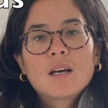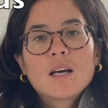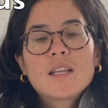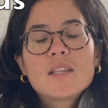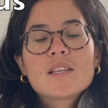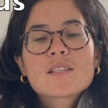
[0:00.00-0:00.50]

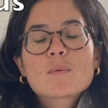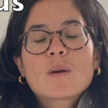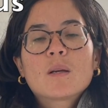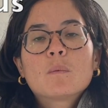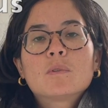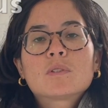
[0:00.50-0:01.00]
And in this
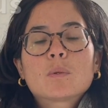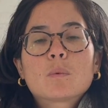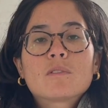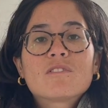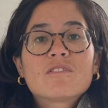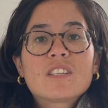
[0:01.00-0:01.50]
way, water
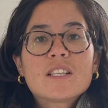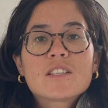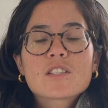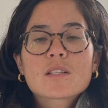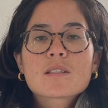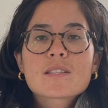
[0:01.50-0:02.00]
will
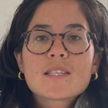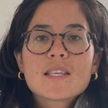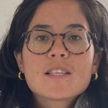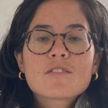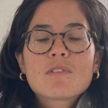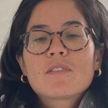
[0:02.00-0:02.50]
reach
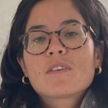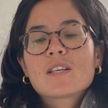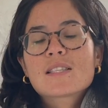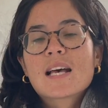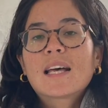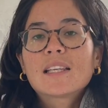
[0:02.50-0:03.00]
seas,
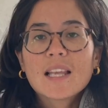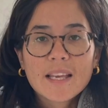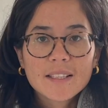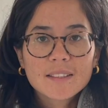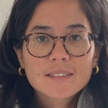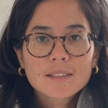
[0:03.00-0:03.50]
rivers, and
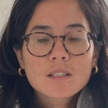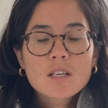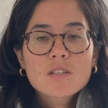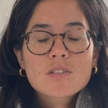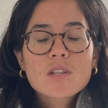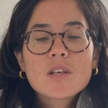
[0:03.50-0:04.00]
lakes.
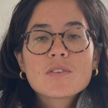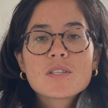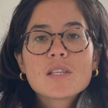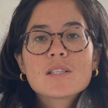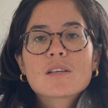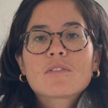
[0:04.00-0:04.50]
So those are
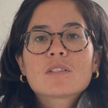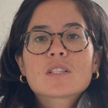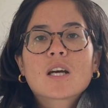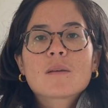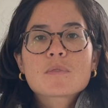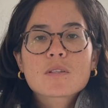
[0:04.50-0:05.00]
the different
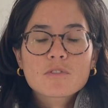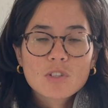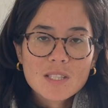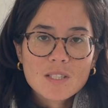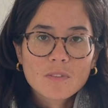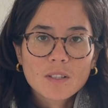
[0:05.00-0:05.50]
types of
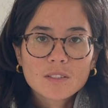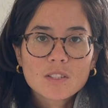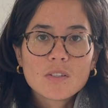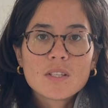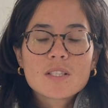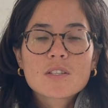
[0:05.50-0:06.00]
transfers
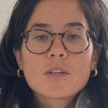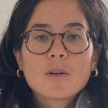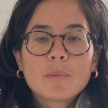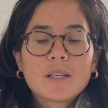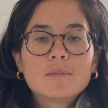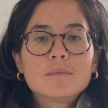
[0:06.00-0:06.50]
you need to know
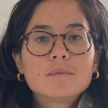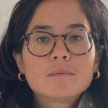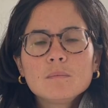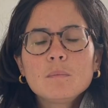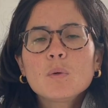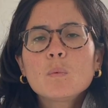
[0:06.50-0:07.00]
about.
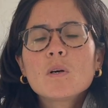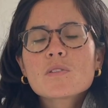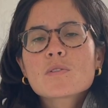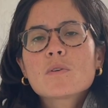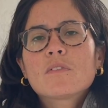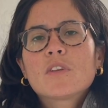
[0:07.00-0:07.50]
But what
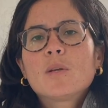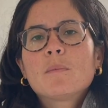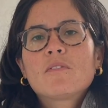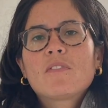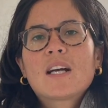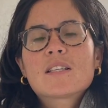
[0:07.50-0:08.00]
sort of
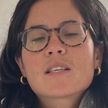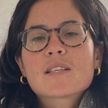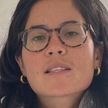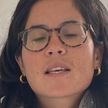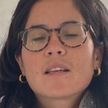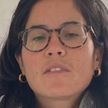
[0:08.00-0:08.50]
human
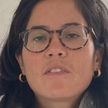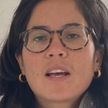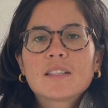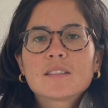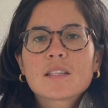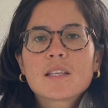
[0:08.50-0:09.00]
factors can
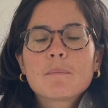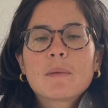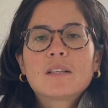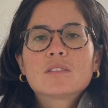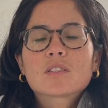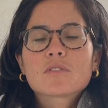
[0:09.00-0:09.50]
affect the
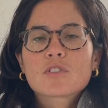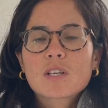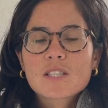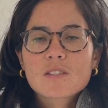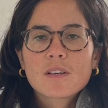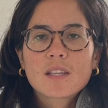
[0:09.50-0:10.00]
amount of
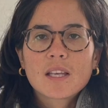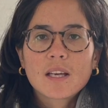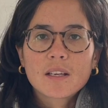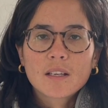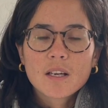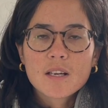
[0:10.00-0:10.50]
transfer that
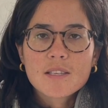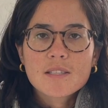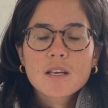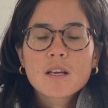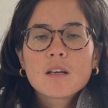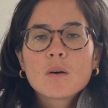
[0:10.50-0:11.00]
occurs?
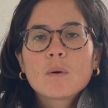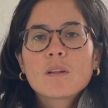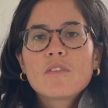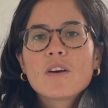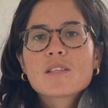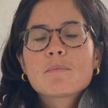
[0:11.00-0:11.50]
Well,
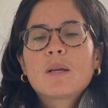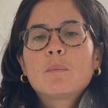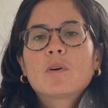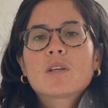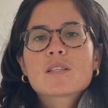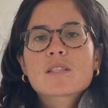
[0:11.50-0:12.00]
the first main
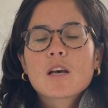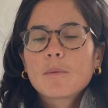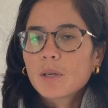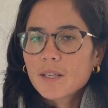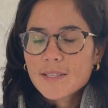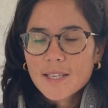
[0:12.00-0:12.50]
one is
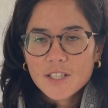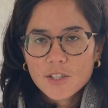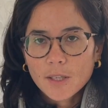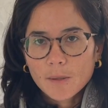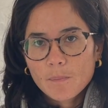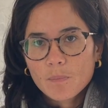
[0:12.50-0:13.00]

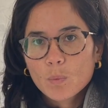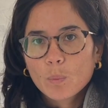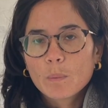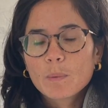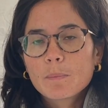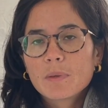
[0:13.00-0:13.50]
urbanization.
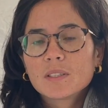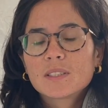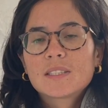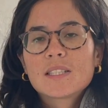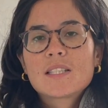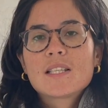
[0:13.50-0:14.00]
When we build
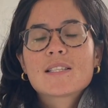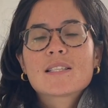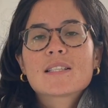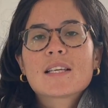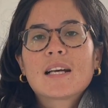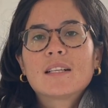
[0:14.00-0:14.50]
cities
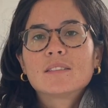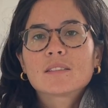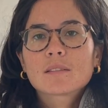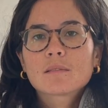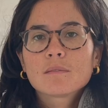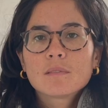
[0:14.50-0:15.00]
and
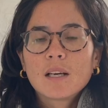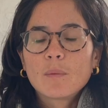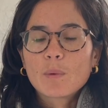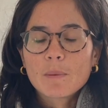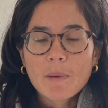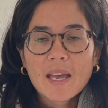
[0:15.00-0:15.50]
towns,
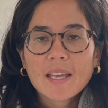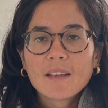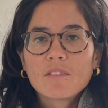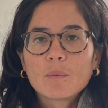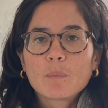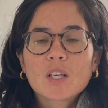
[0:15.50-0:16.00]
and we
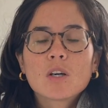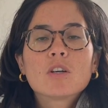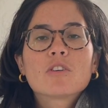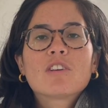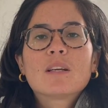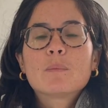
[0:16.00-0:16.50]
pave and we
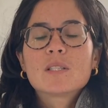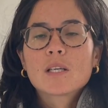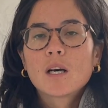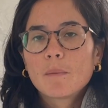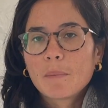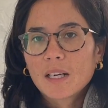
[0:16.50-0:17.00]
concrete and we
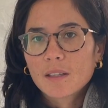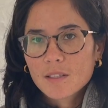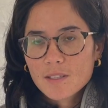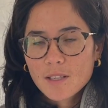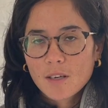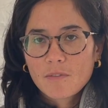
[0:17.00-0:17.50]
tarmac the
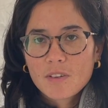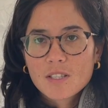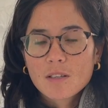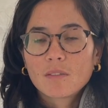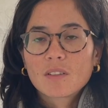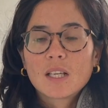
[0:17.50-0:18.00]

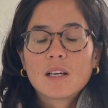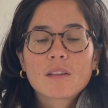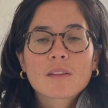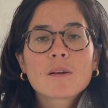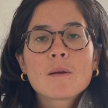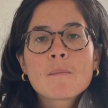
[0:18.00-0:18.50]
surface of the earth,
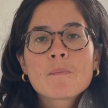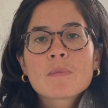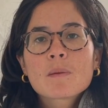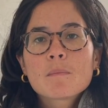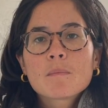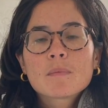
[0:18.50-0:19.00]

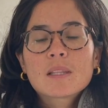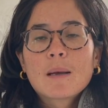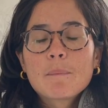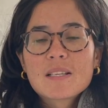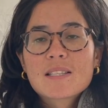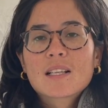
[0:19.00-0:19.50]

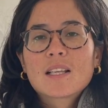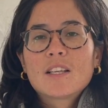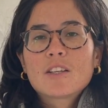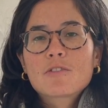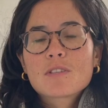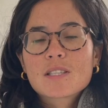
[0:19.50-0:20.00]
that basically
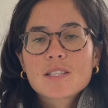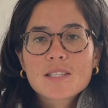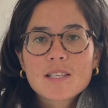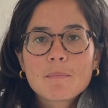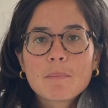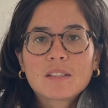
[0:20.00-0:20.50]
increases
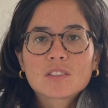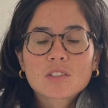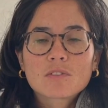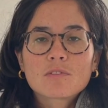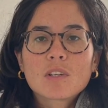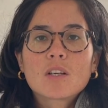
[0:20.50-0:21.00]
the amount
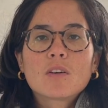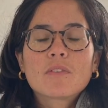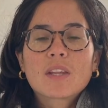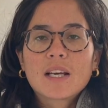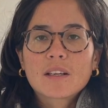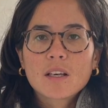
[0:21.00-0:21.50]
of runoff
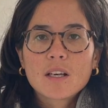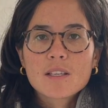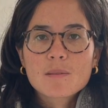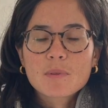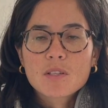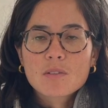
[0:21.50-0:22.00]
that occurs,
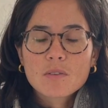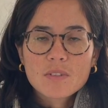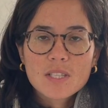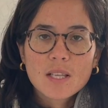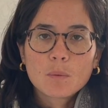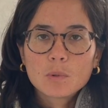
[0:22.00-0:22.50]
because
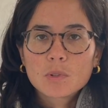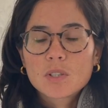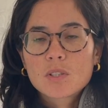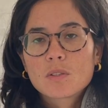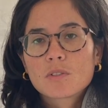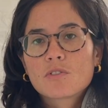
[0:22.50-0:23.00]
obviously that water
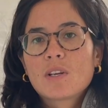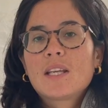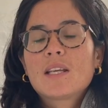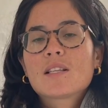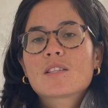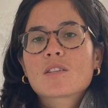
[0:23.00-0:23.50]
is not
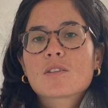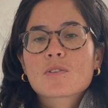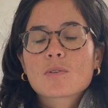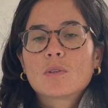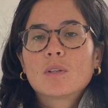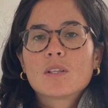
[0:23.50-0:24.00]
draining into the
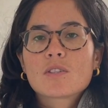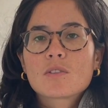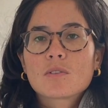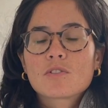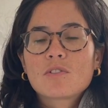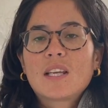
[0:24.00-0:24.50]
soil, it's
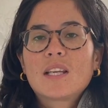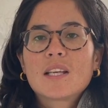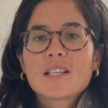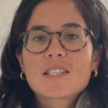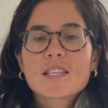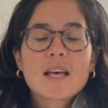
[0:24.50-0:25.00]
not draining
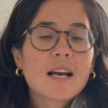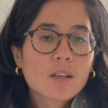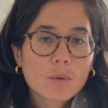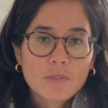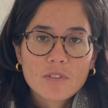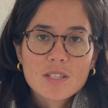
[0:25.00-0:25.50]
into the
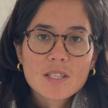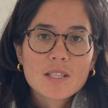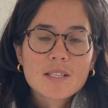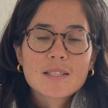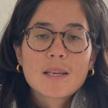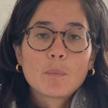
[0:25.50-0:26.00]
aquifers in the
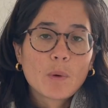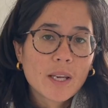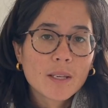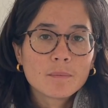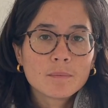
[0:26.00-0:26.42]
same way.